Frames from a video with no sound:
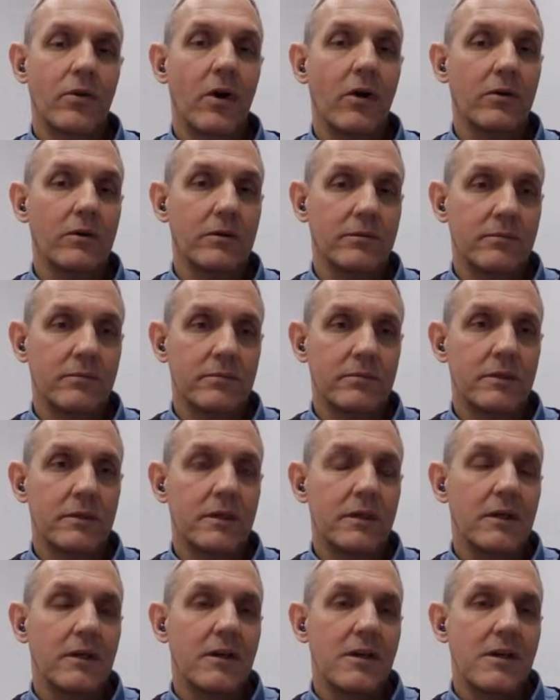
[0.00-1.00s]
role.
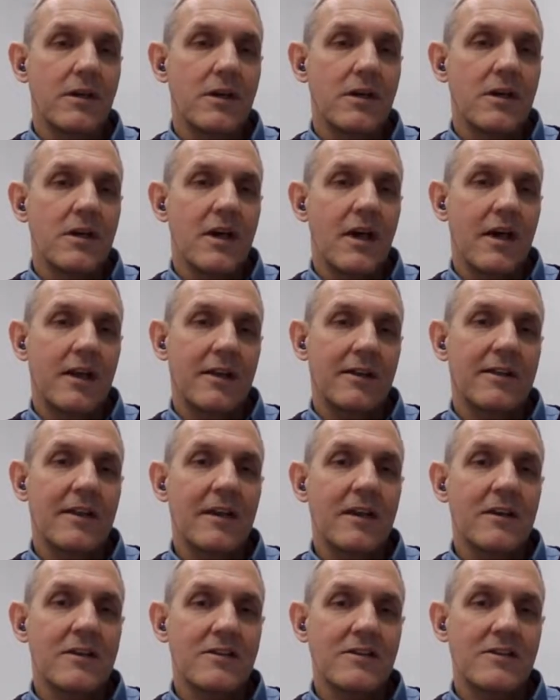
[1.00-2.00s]
And I
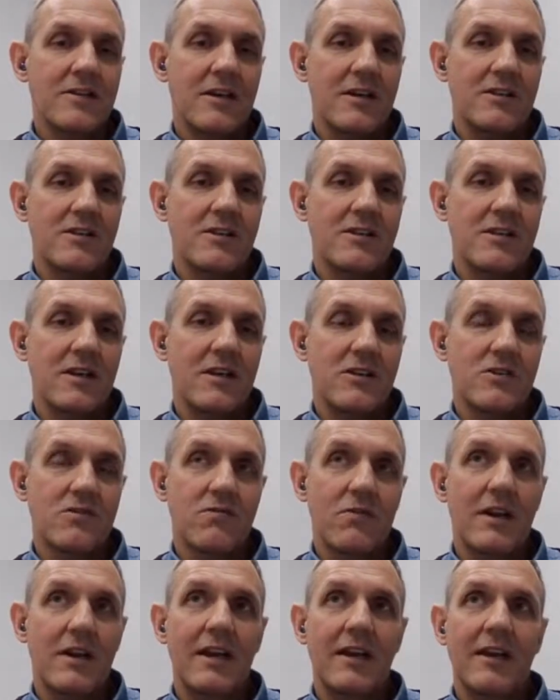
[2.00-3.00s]
think
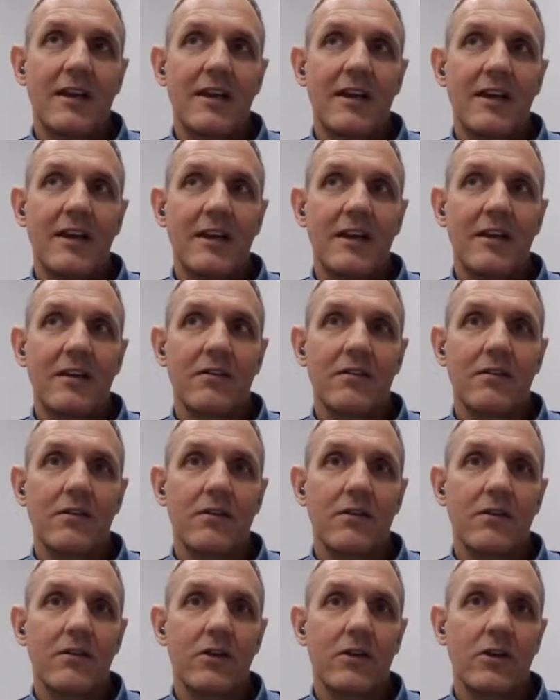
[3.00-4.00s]
it's really key,
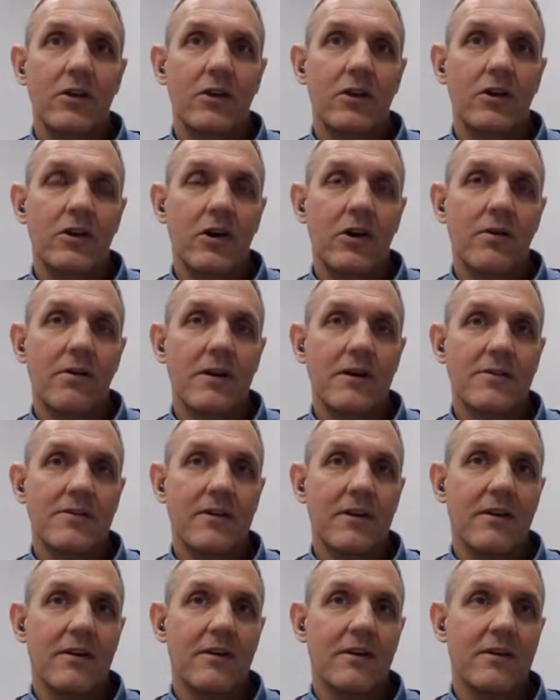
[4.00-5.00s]
as
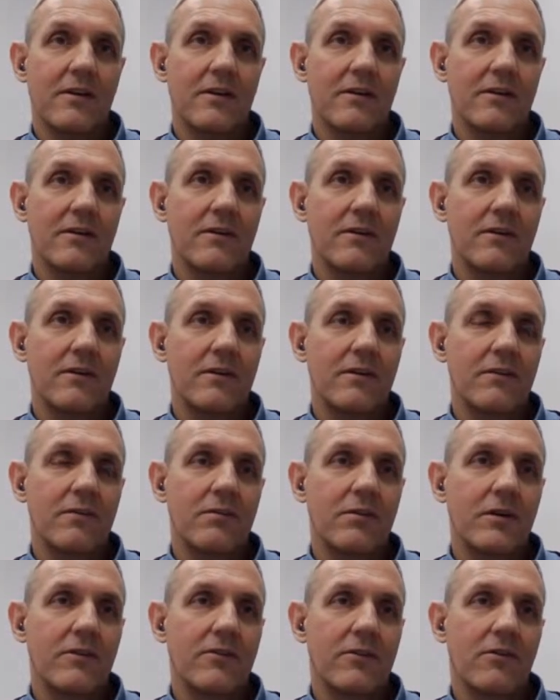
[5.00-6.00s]
a
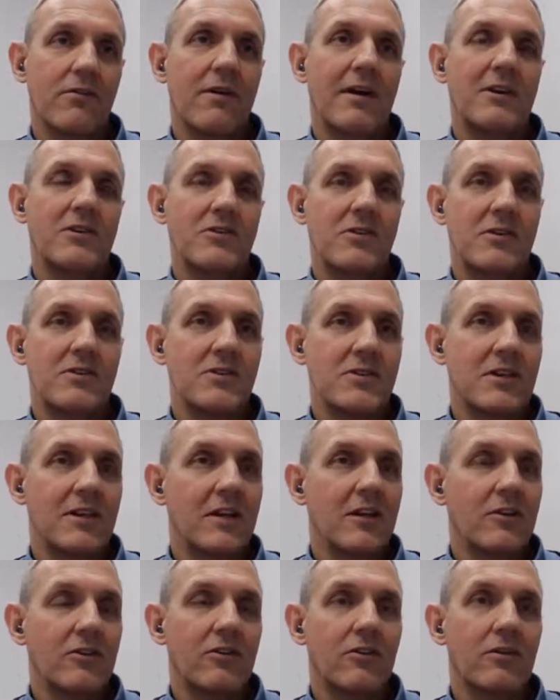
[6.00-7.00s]
graduate
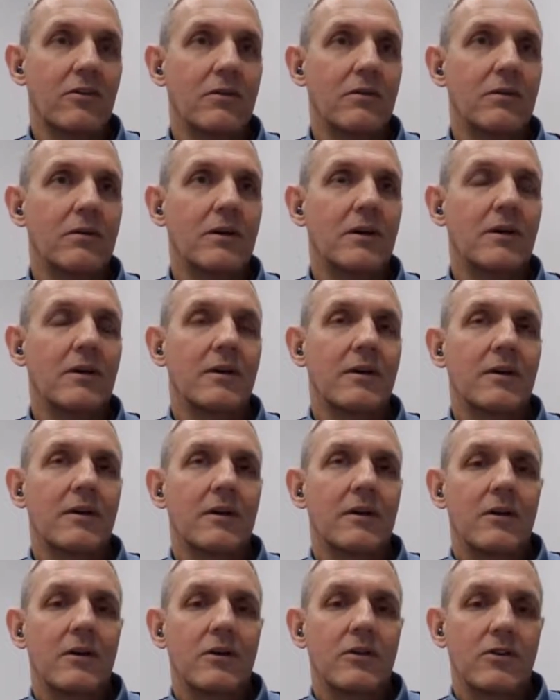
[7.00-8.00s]
engineer to
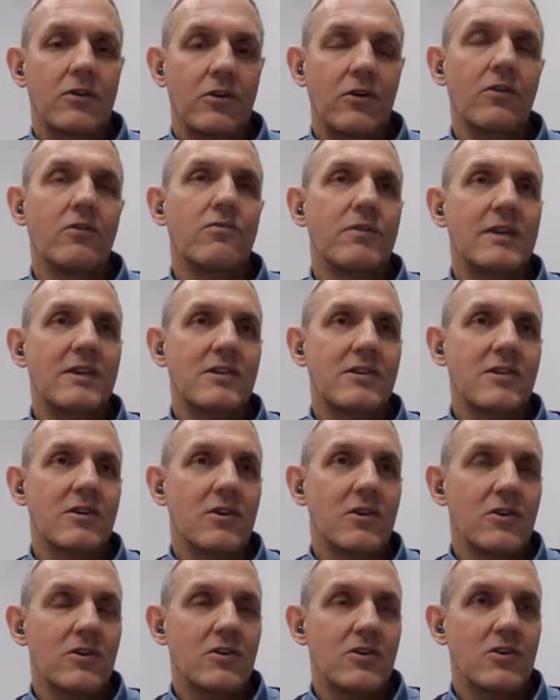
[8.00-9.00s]
do your
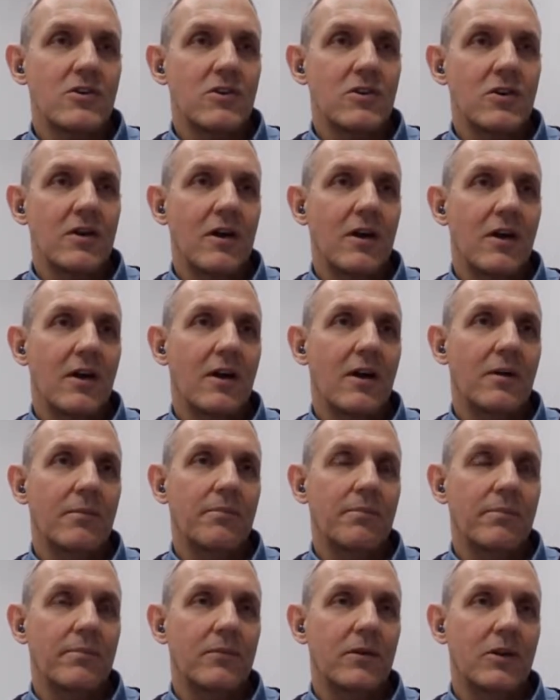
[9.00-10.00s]
research,
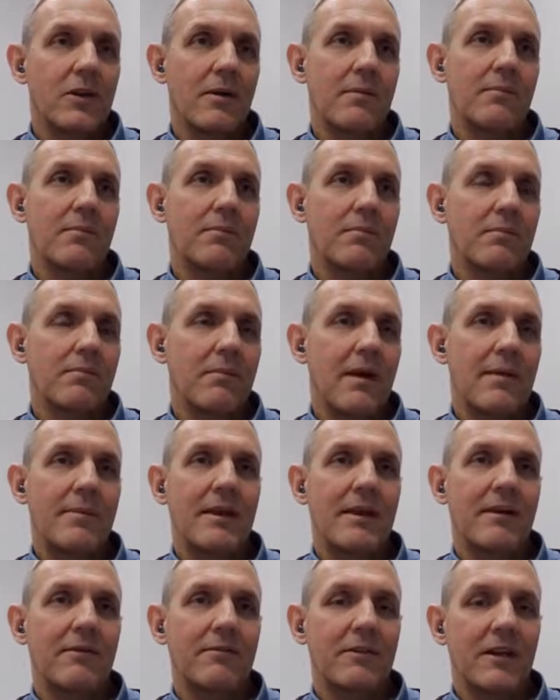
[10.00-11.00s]

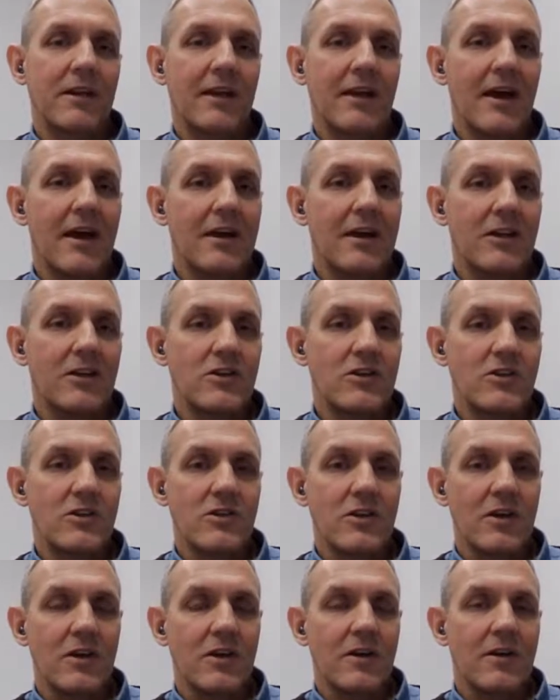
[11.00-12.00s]
maybe even
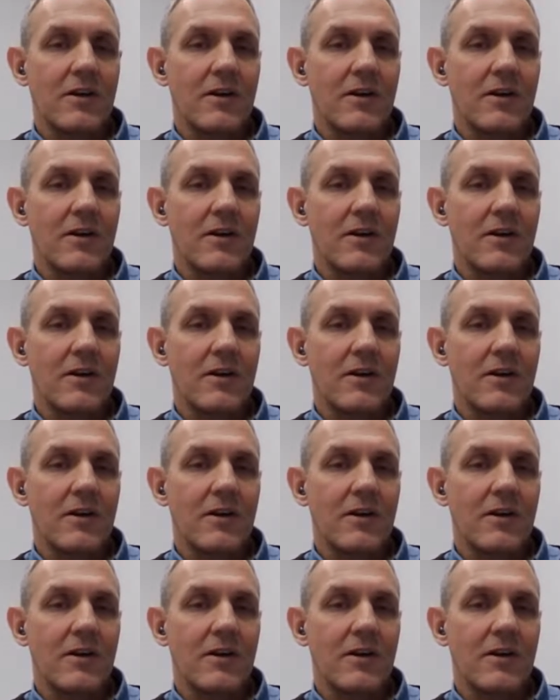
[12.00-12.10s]
engage,